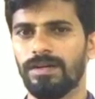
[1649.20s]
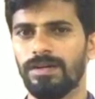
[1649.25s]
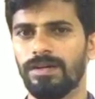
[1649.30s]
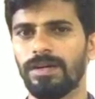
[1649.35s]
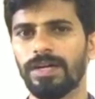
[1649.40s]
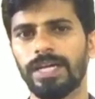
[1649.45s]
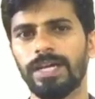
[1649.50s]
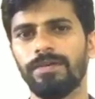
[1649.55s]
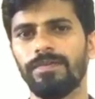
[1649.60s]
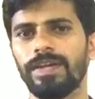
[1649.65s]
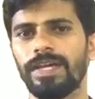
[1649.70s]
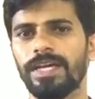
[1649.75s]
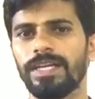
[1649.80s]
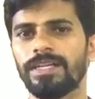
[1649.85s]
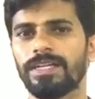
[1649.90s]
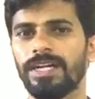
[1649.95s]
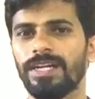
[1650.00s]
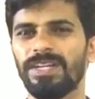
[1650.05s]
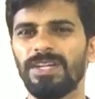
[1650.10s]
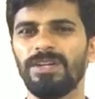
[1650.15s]
Okay, we can
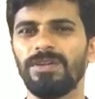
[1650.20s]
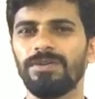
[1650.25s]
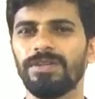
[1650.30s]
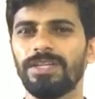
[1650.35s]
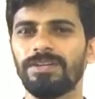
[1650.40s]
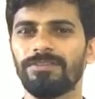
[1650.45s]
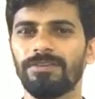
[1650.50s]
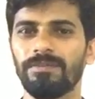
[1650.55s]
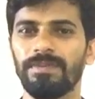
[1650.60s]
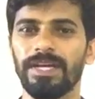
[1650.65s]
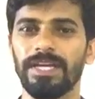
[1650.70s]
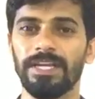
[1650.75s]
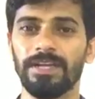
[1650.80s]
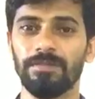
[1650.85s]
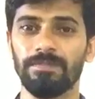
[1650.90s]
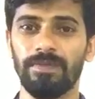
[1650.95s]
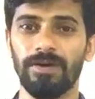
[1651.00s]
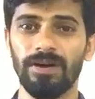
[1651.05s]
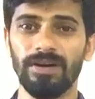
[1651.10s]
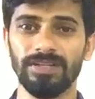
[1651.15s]
continue the
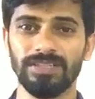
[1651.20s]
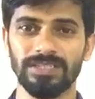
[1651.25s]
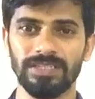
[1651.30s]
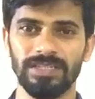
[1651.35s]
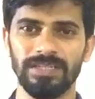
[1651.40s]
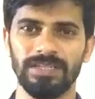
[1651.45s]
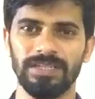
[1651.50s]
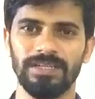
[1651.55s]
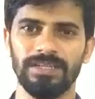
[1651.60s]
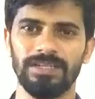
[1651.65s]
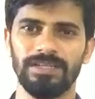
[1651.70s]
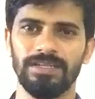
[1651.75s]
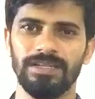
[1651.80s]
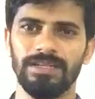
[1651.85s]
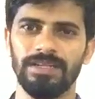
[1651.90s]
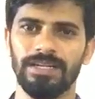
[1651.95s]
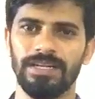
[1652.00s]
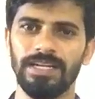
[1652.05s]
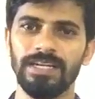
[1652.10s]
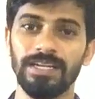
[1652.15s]
remaining part
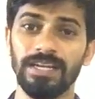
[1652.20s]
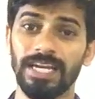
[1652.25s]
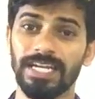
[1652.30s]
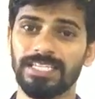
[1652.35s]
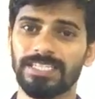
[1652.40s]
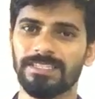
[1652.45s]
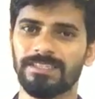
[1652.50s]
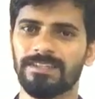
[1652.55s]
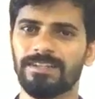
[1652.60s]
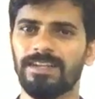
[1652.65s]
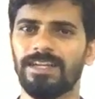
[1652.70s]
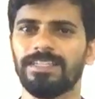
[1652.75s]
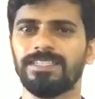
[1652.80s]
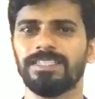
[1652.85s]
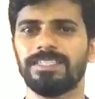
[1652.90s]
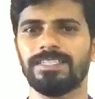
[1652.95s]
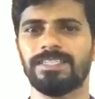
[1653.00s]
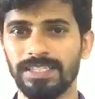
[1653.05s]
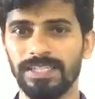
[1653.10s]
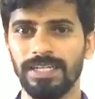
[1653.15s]
in next
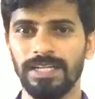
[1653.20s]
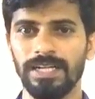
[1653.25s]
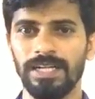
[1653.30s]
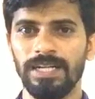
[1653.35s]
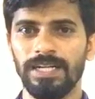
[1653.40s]
class.